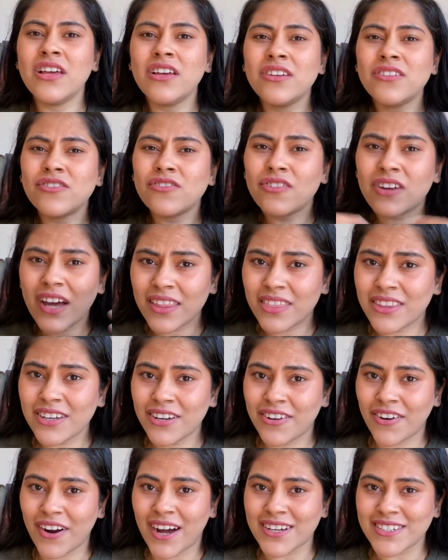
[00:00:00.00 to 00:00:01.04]
So cut the
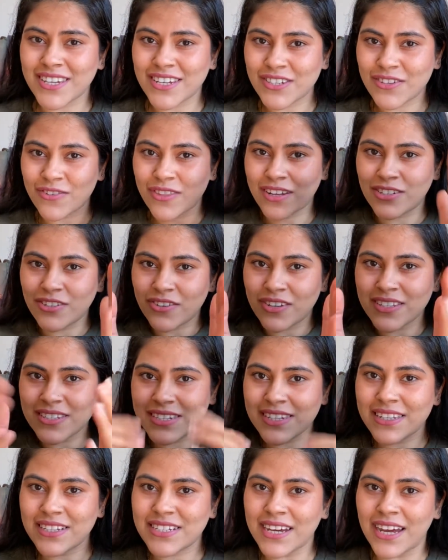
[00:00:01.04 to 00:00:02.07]
grass so that you can see
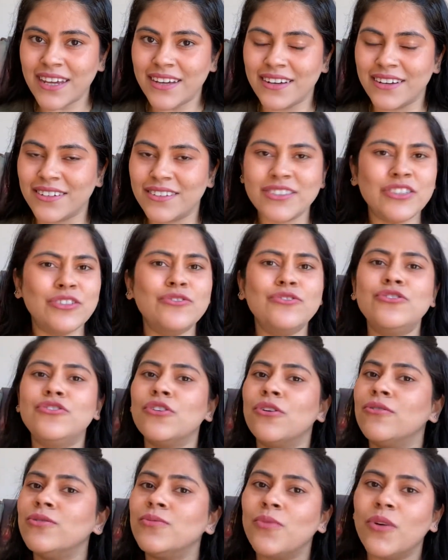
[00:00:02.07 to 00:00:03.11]
the tiger. You
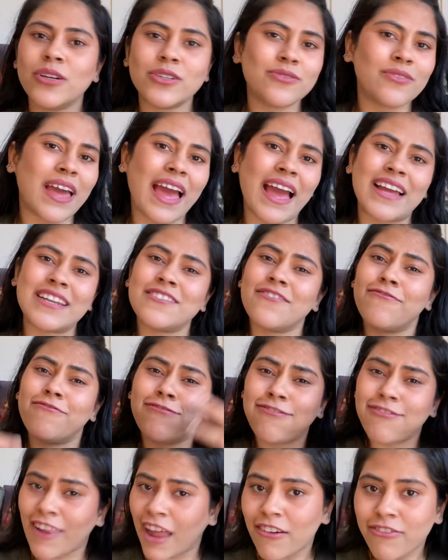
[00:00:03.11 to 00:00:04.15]
don't want to add
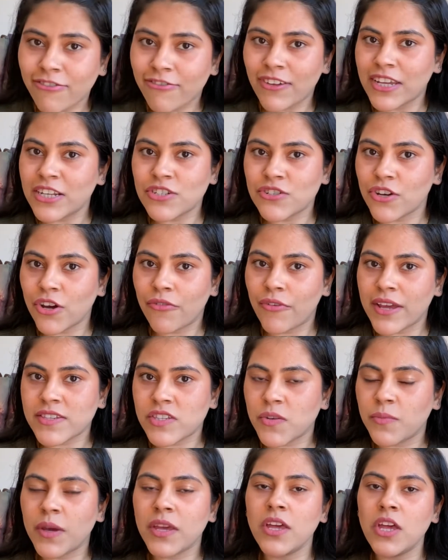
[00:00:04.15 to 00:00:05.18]
fluff into your
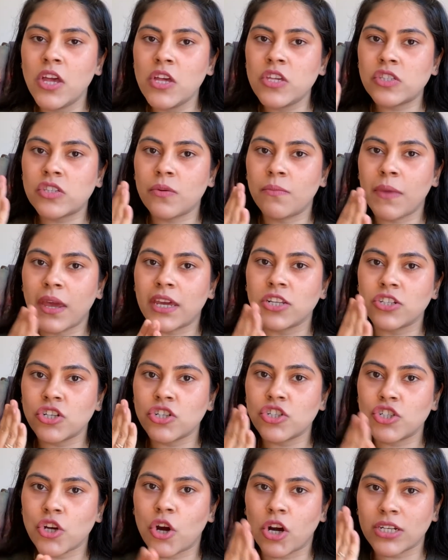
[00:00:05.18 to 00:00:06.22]
resume, so make it
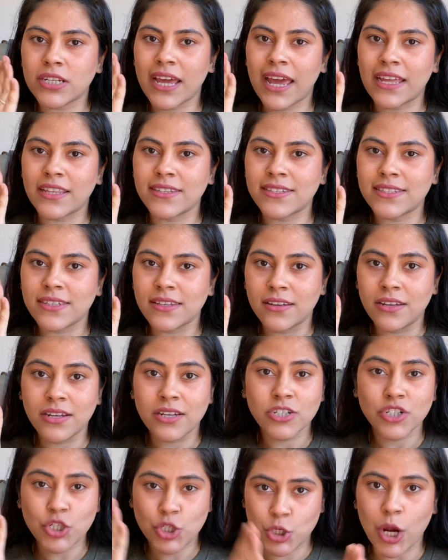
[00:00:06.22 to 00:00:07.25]
short and
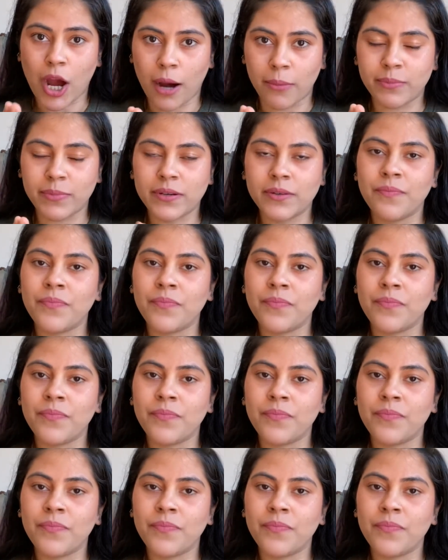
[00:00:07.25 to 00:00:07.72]
sharp.